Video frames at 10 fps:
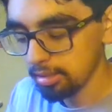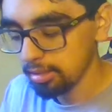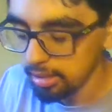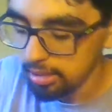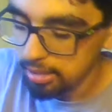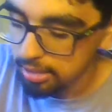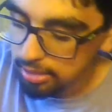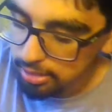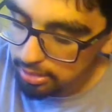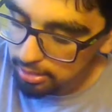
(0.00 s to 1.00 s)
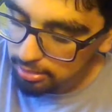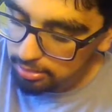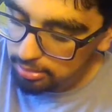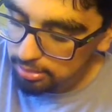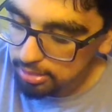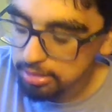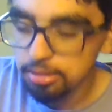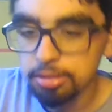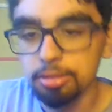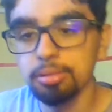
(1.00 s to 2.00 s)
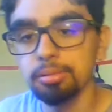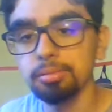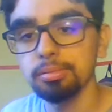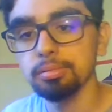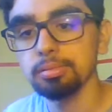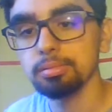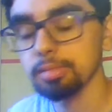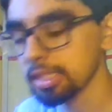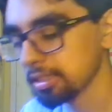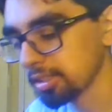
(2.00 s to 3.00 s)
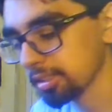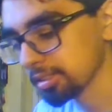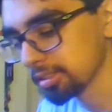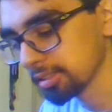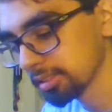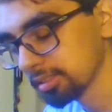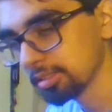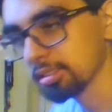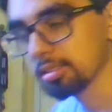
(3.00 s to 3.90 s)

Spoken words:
and the 2 race cars. Your